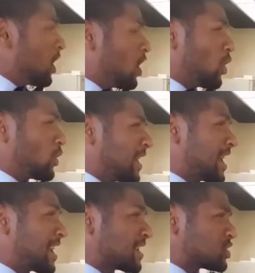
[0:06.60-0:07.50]
Oh
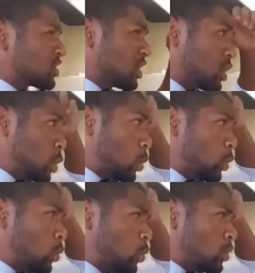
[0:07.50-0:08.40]
yeah,
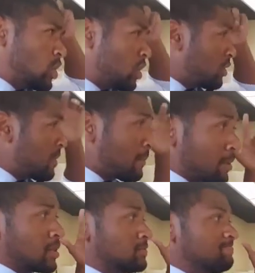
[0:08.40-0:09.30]
so you don't
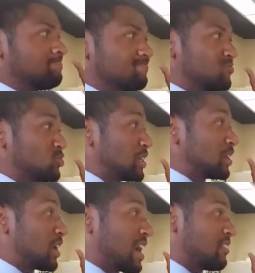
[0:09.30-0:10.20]
remember? We
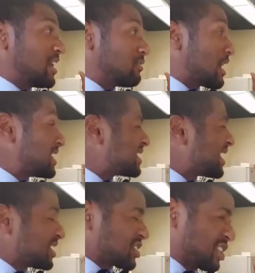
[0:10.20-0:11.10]
don't have any rights to
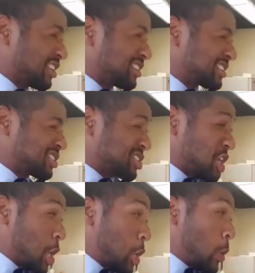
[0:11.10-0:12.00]
any songs,
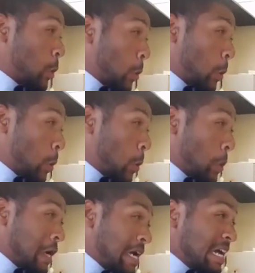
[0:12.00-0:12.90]
so
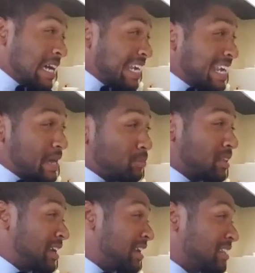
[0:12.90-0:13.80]
can't
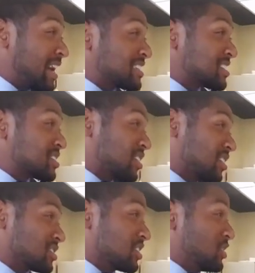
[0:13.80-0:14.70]
play any unlicensed
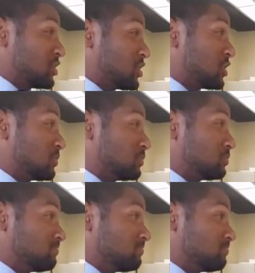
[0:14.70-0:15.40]
songs on YouTube.